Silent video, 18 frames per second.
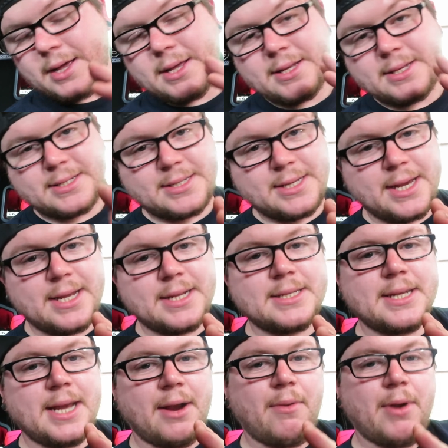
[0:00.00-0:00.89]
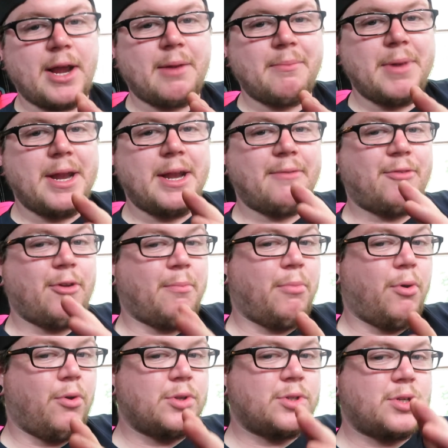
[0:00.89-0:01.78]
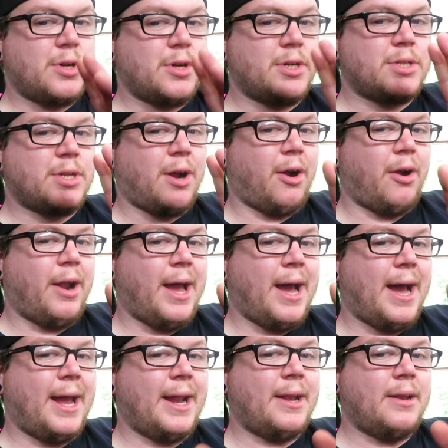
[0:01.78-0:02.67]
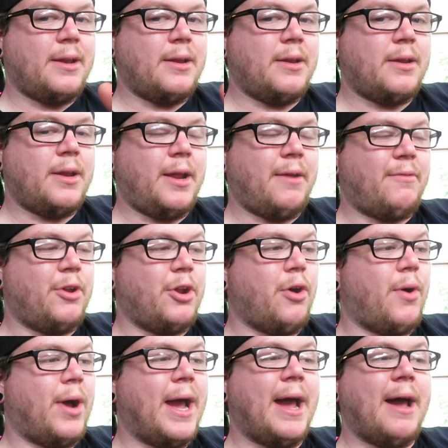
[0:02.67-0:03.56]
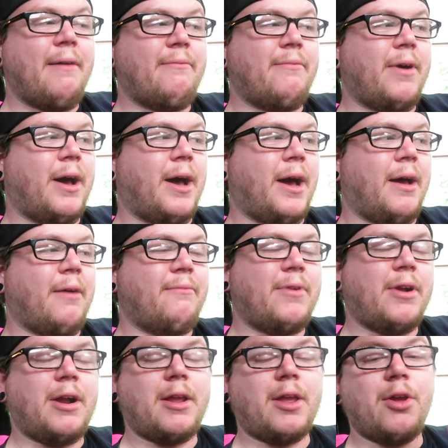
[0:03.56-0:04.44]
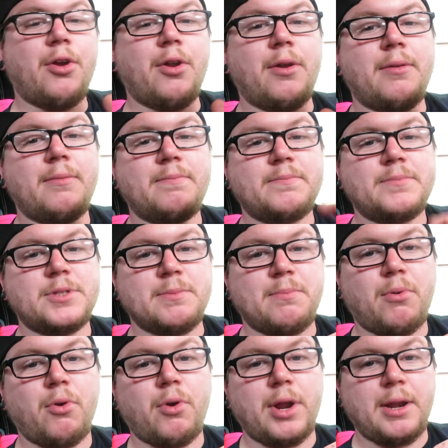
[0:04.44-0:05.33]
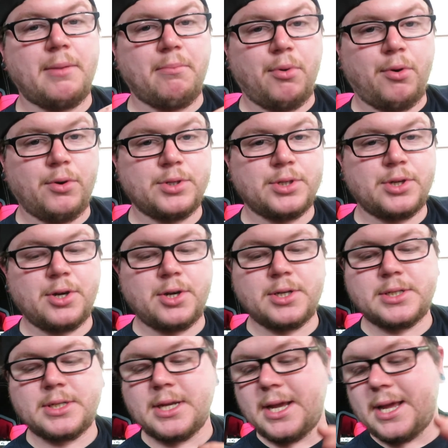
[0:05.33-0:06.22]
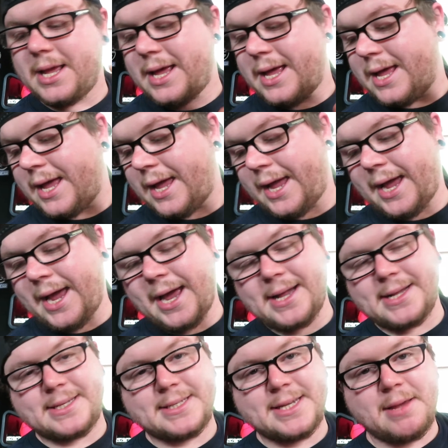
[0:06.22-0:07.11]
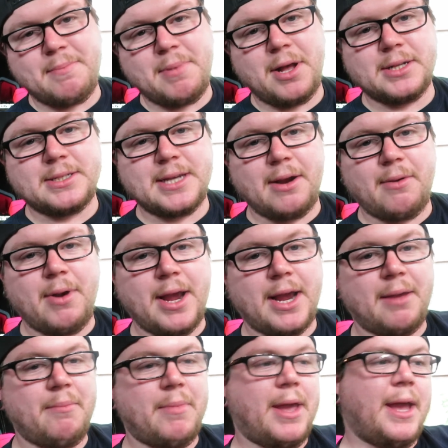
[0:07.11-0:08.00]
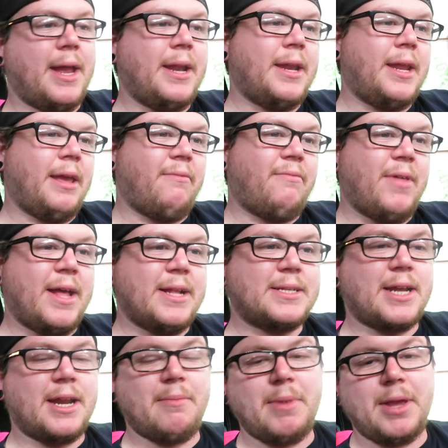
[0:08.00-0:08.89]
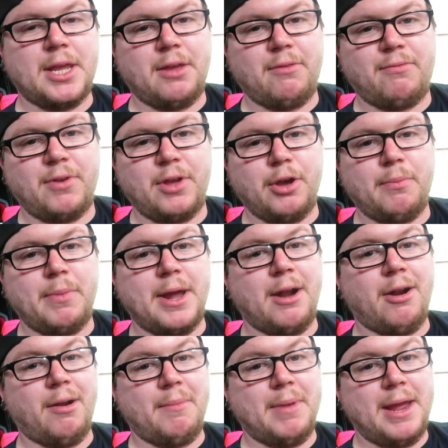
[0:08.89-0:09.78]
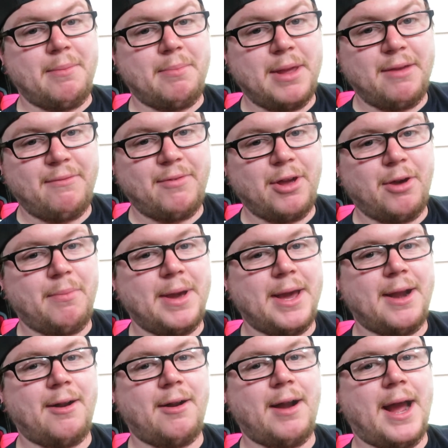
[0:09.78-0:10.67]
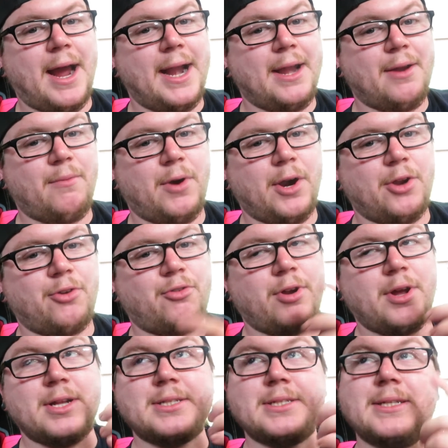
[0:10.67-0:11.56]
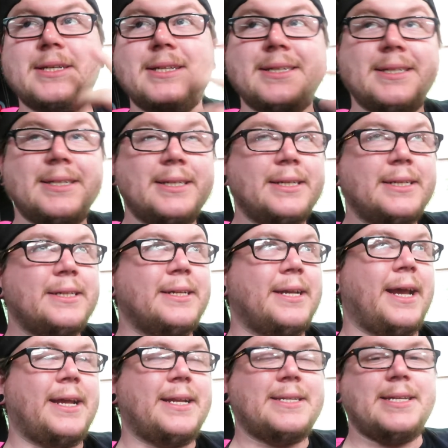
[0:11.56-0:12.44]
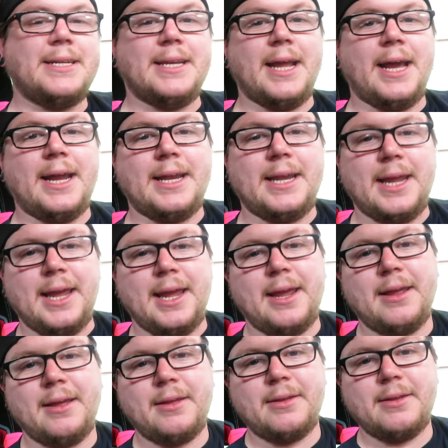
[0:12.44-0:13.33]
Seats, I recommend if your bolsters are not, if you don't have very good supporting bolsters. And seat belts, I recommend if that's going to make you feel better. It made me feel better. I didn't want to trust 1990